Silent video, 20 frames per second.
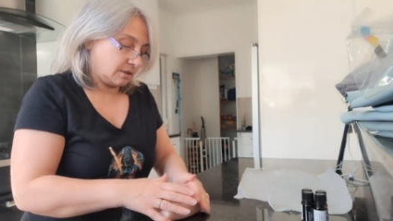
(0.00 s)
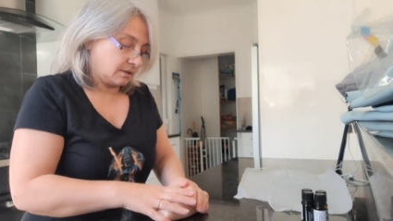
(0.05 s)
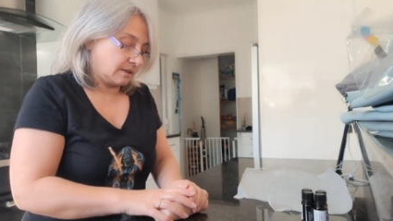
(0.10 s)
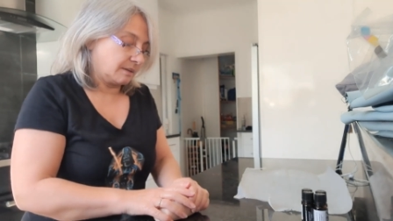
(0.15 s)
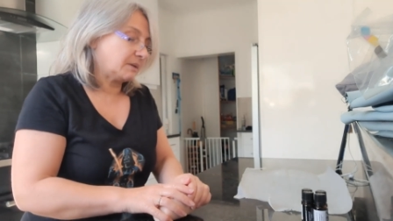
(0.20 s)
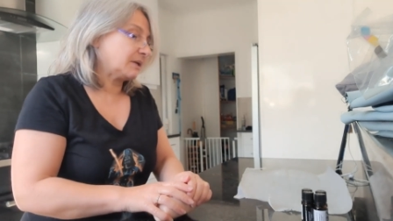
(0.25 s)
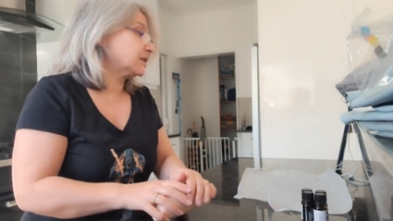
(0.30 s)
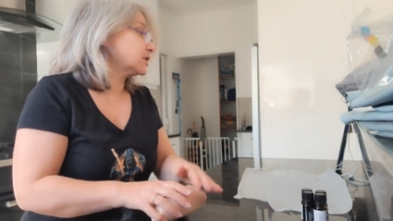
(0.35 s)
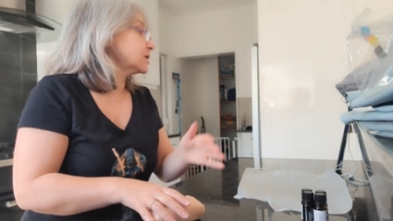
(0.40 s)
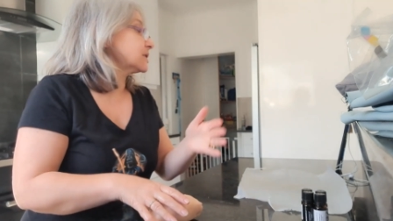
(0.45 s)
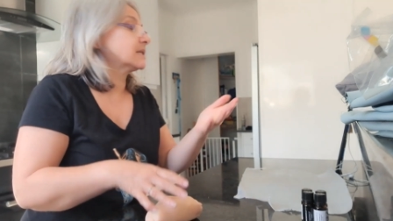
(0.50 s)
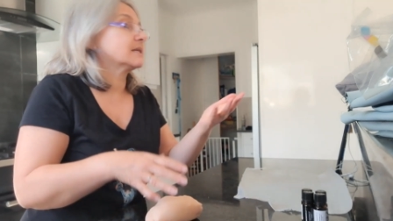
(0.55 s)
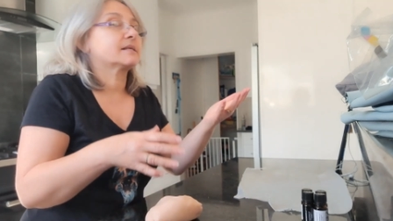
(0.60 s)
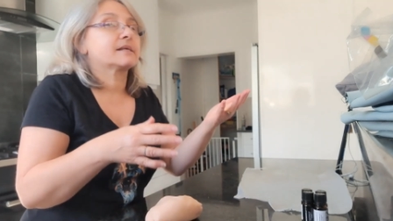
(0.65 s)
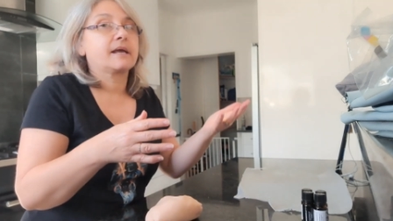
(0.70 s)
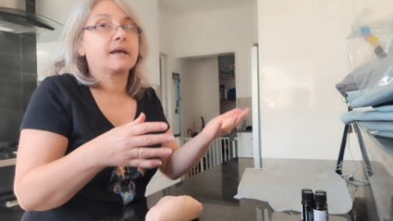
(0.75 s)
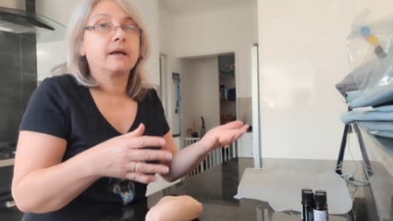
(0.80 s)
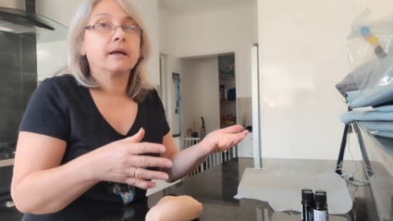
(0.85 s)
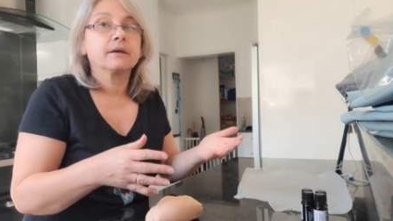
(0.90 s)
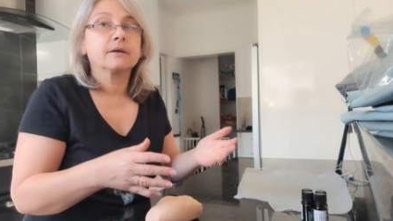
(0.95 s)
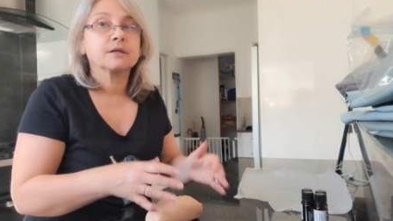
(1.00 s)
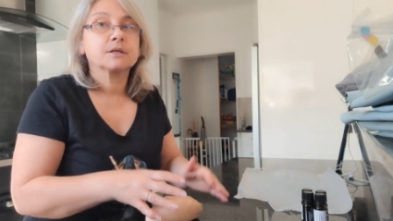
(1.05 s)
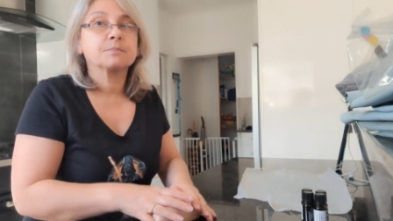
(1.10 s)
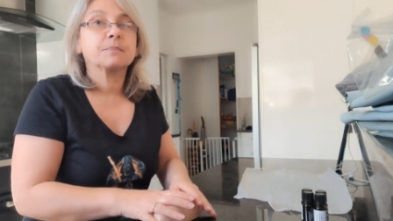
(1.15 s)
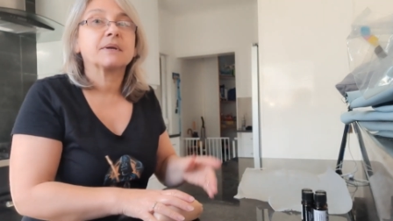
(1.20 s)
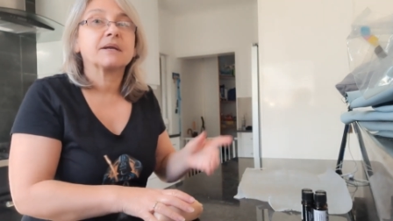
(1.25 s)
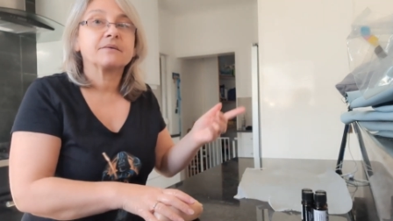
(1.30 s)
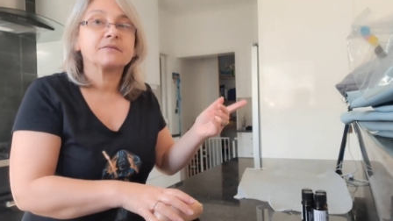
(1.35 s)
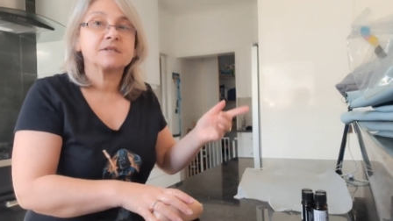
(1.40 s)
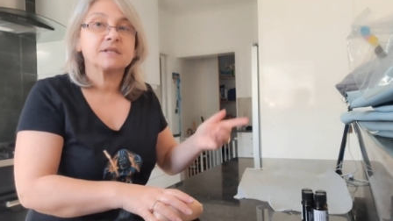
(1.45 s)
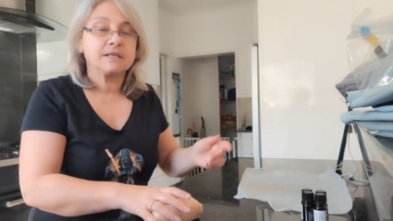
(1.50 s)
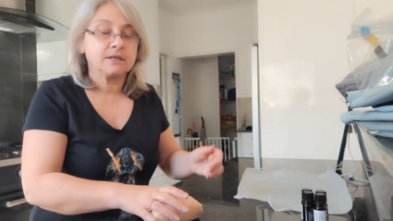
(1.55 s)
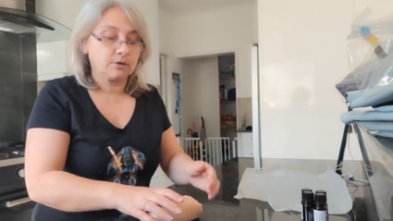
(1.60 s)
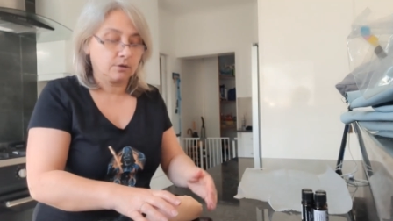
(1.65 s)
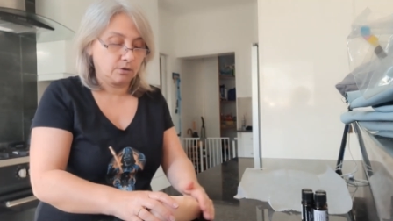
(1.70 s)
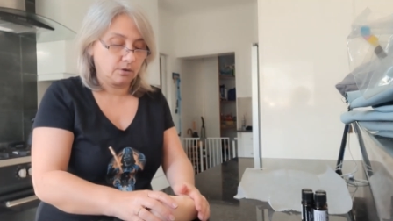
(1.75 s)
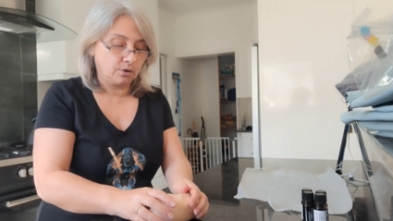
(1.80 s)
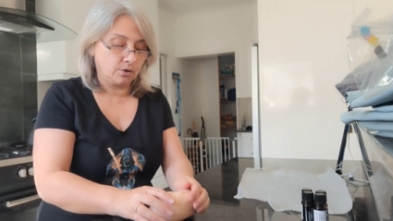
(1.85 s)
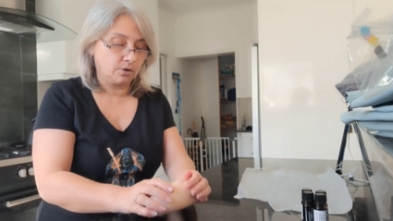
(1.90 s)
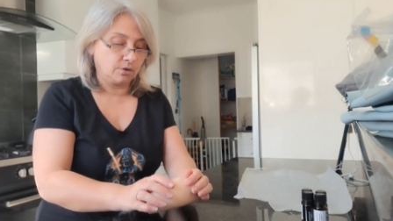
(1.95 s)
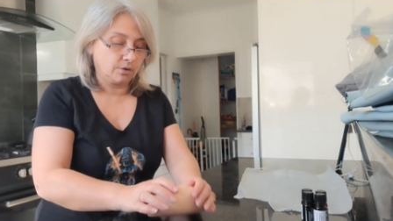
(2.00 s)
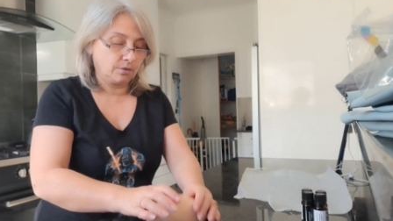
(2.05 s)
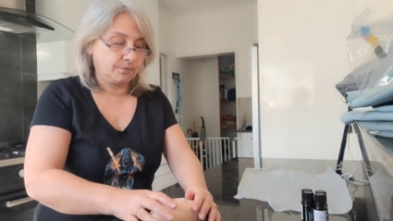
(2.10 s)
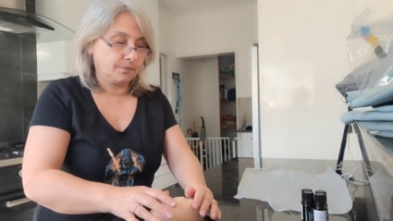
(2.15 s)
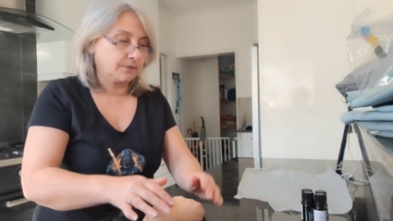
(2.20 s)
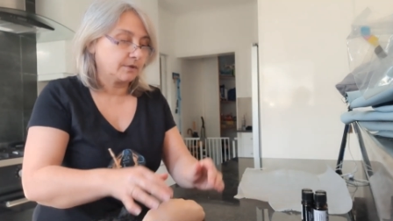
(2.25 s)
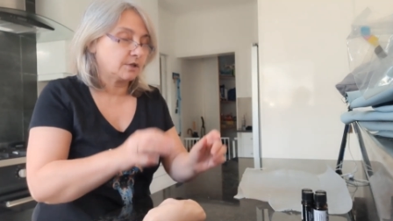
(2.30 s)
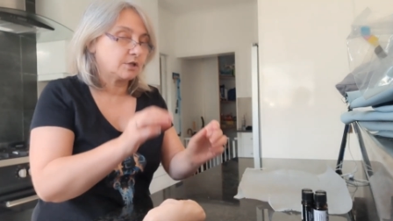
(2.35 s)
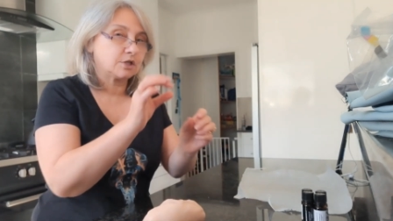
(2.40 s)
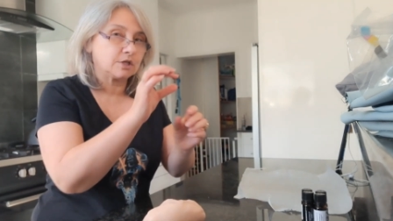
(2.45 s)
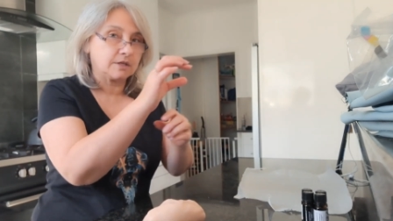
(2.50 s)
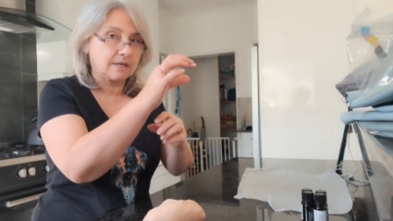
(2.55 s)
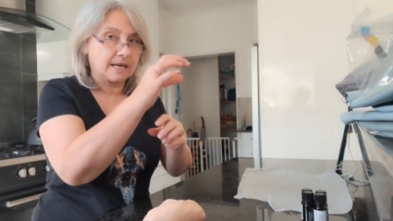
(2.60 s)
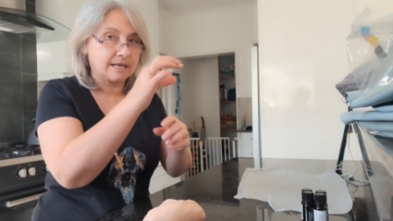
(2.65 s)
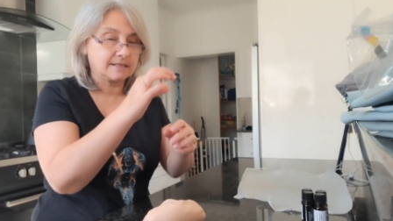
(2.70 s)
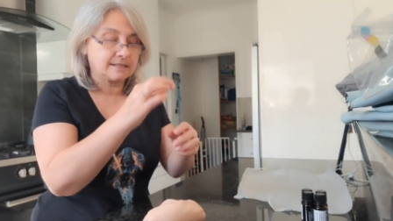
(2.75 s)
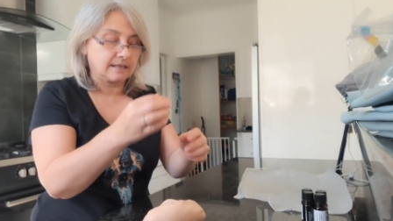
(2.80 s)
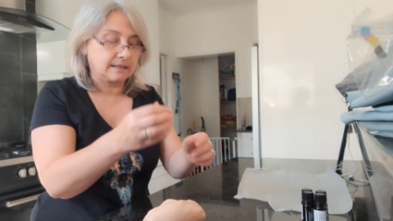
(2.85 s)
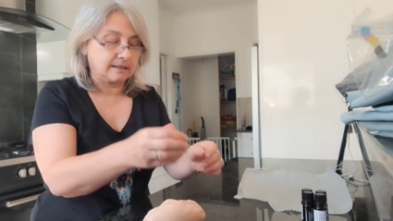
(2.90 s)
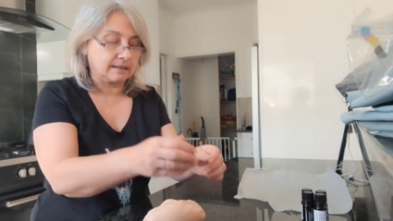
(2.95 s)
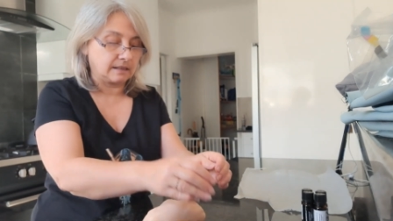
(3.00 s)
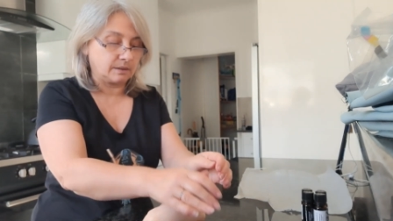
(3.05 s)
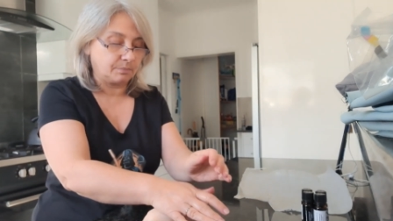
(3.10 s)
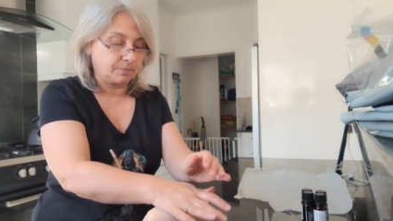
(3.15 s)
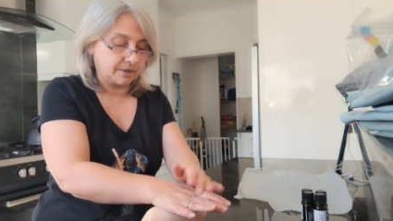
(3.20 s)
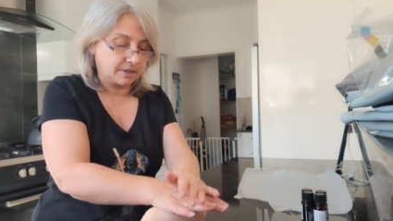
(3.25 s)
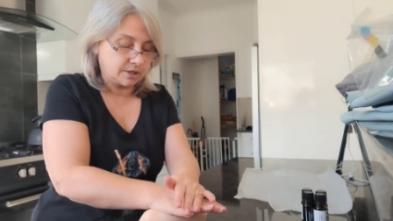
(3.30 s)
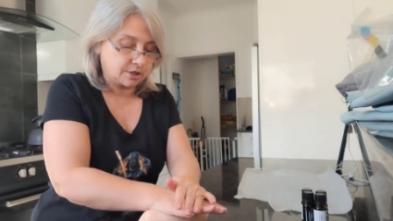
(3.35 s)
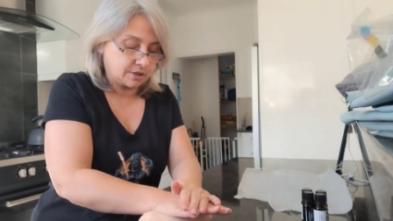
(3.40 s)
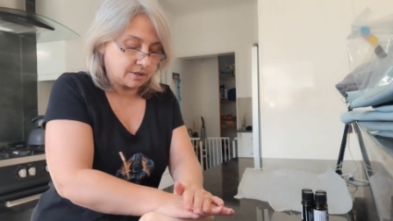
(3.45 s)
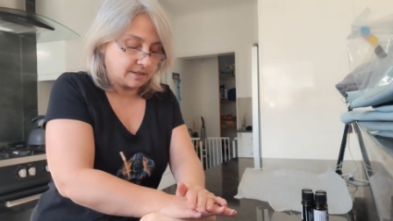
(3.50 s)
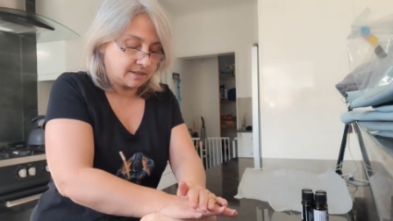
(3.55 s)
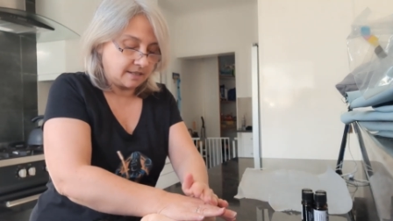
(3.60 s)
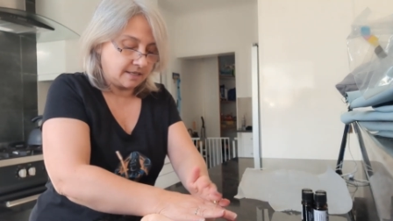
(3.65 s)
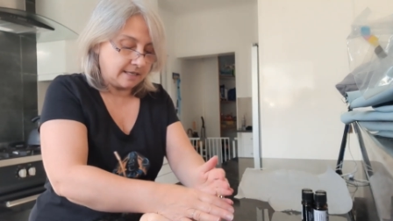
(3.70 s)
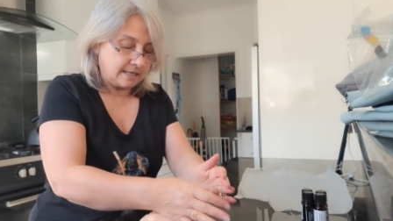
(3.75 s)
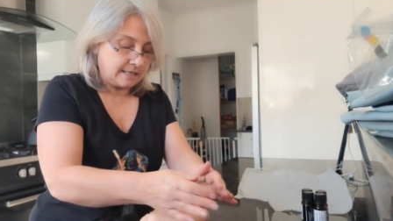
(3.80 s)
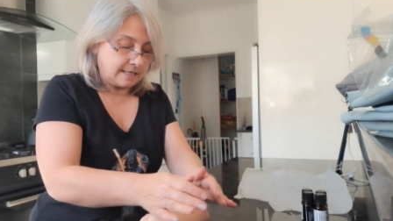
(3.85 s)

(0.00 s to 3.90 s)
I mean, it just says add it, but I've seen on her, she has like little pictures.